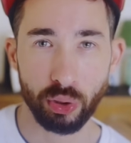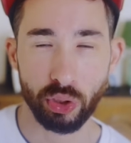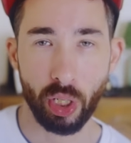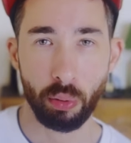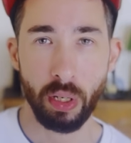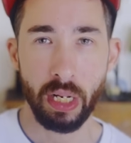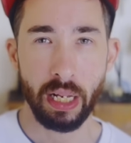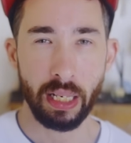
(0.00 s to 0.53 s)

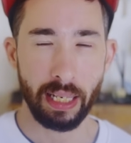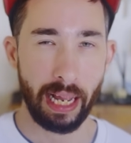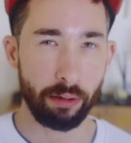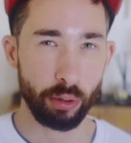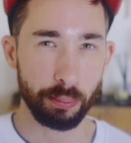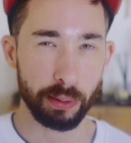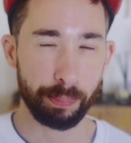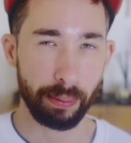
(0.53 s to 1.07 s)
So
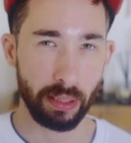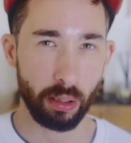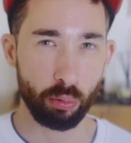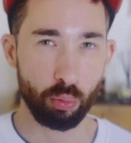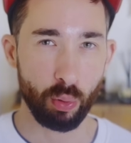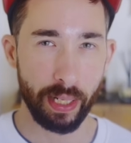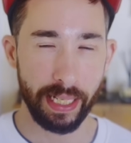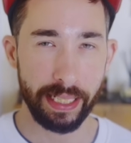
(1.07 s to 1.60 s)
Lightroom's built a
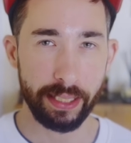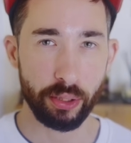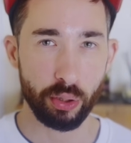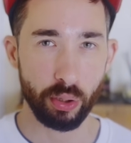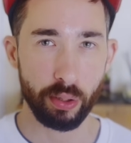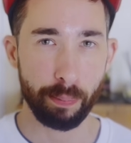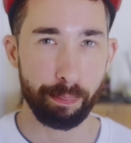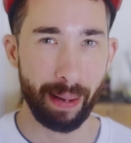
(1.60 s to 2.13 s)
really
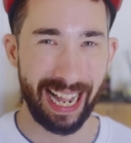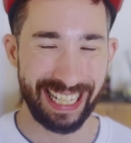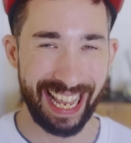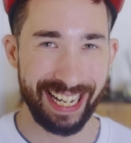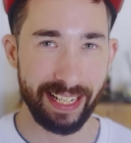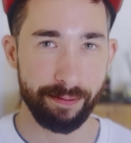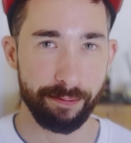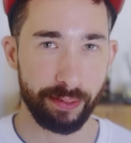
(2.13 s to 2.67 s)
good
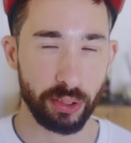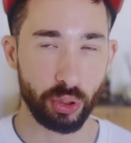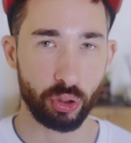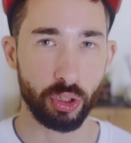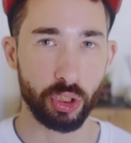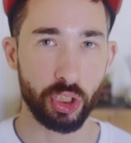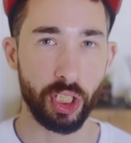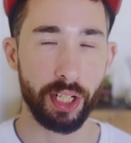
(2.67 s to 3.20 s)
back-end
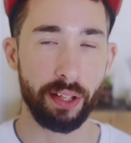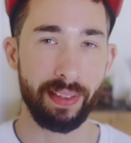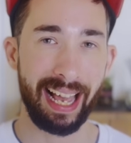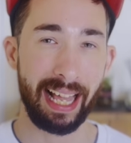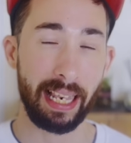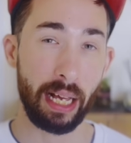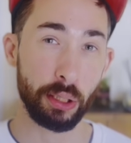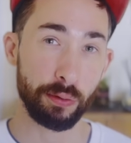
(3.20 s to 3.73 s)
infrastructure that
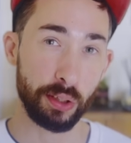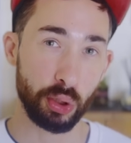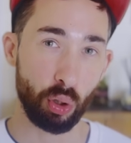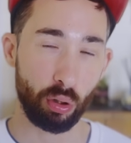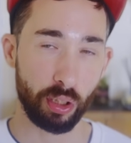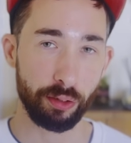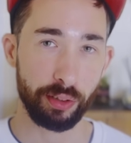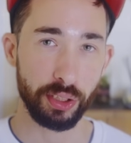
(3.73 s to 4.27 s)
allows
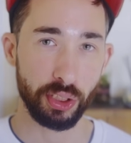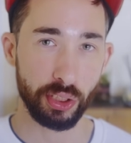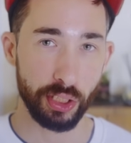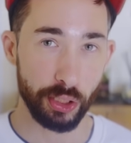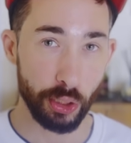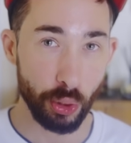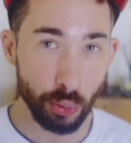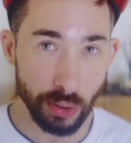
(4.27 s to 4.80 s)
photographers to
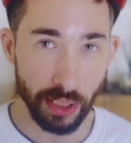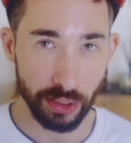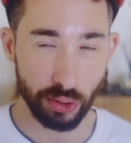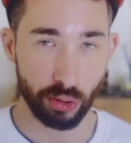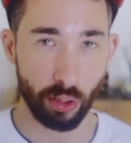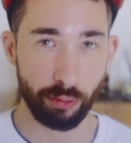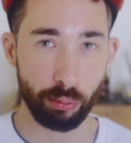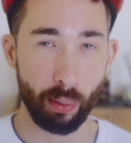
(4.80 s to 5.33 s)
use its
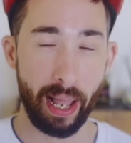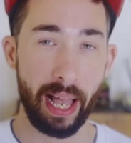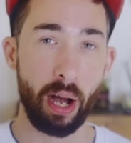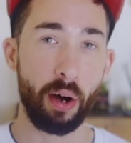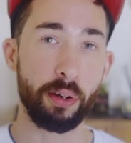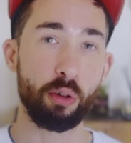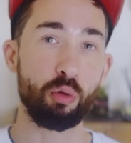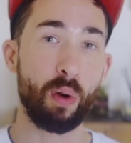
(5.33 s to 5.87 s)
software
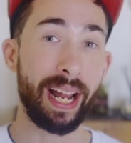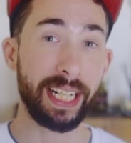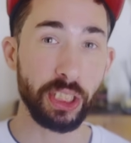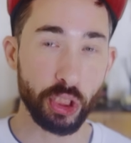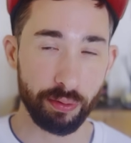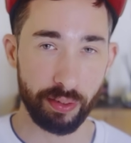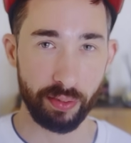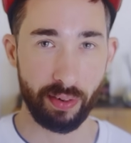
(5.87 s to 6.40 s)
on a
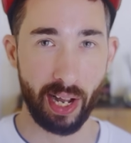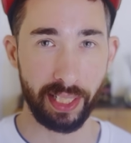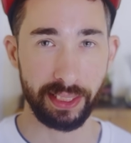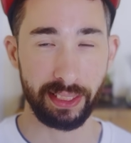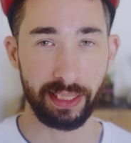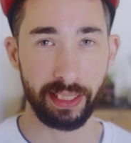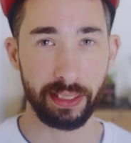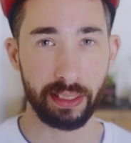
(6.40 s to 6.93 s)
range of
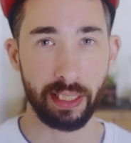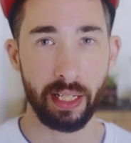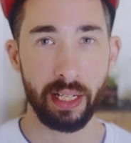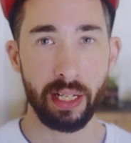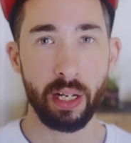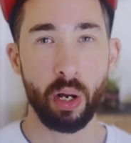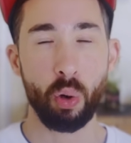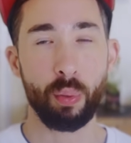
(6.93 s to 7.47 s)
devices
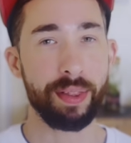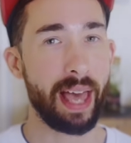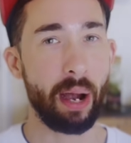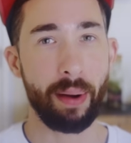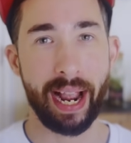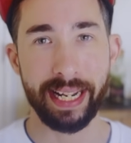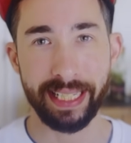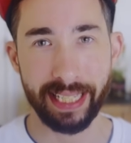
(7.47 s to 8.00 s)

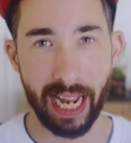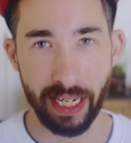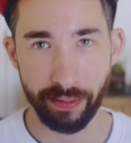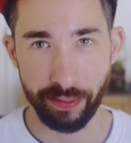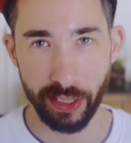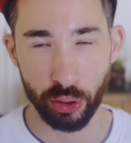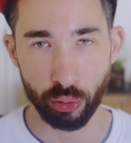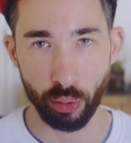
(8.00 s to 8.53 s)
without any kind of
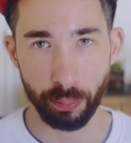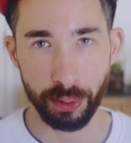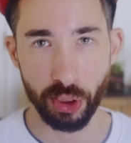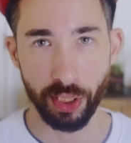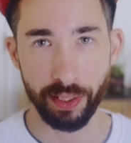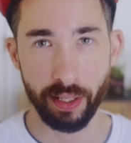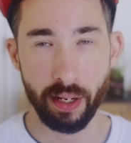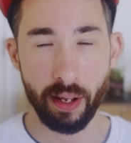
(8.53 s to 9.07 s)
disruption.